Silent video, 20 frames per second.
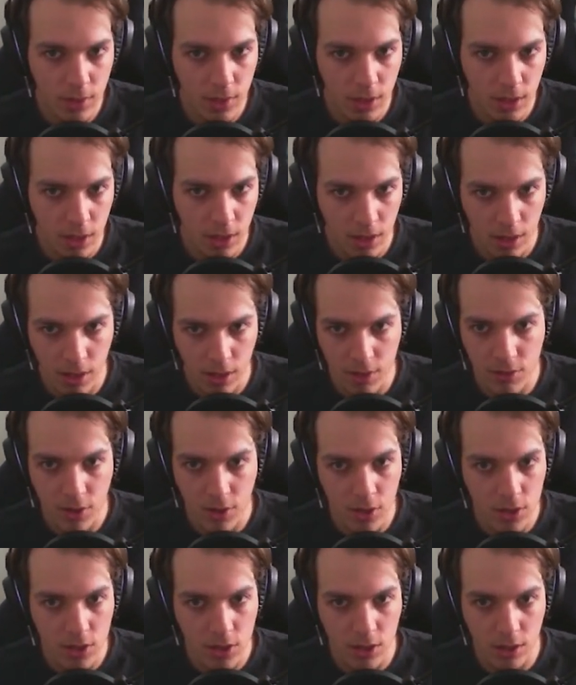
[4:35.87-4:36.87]
if you
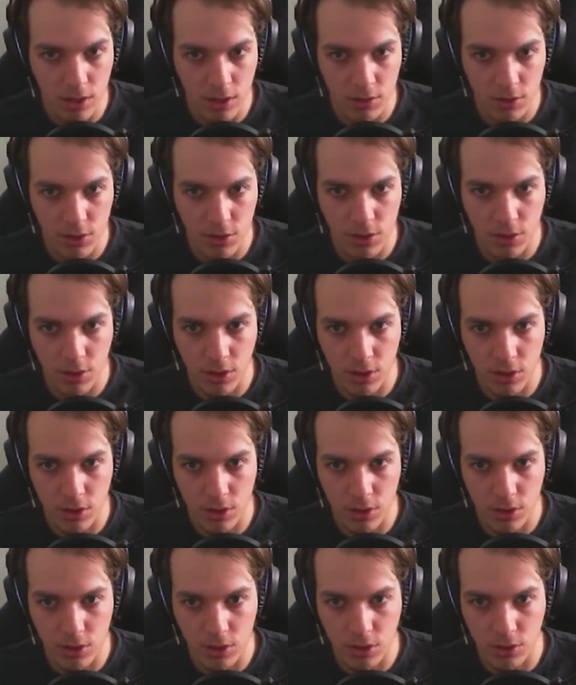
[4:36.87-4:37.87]
can see the difference, you can
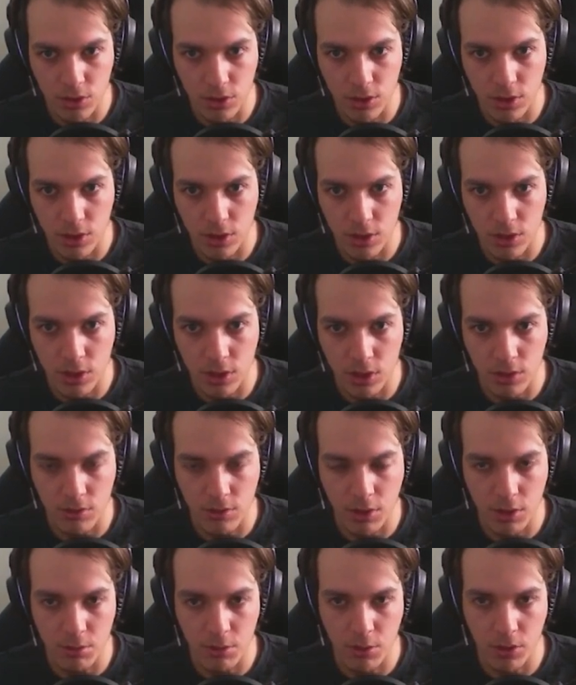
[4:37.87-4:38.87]
use the
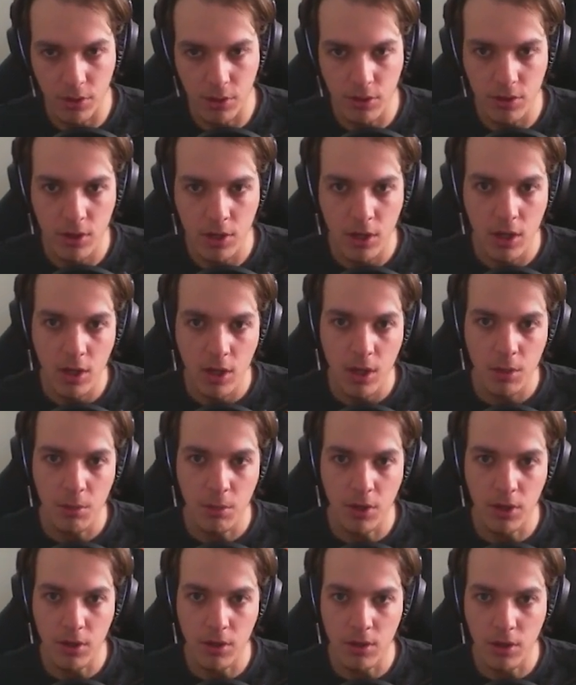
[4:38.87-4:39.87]
65 point,
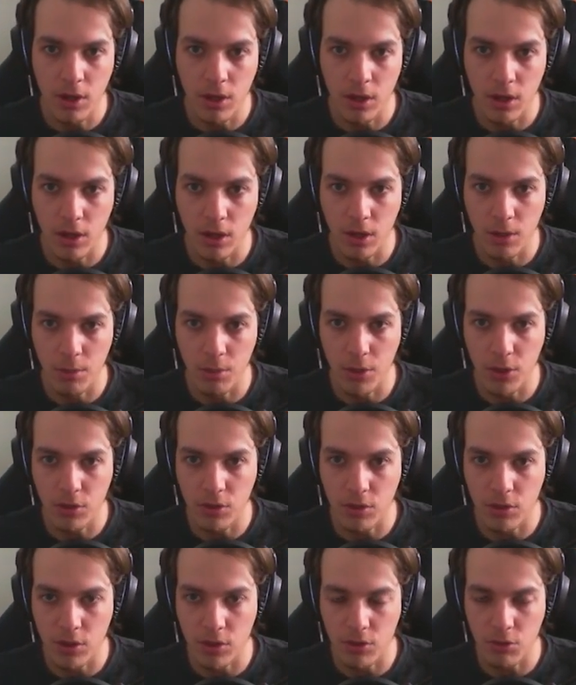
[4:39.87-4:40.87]
but both
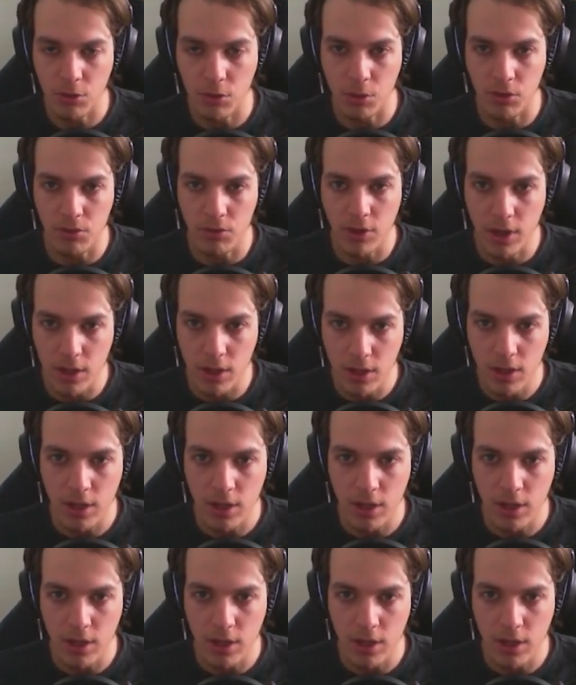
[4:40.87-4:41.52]
of these will be fine.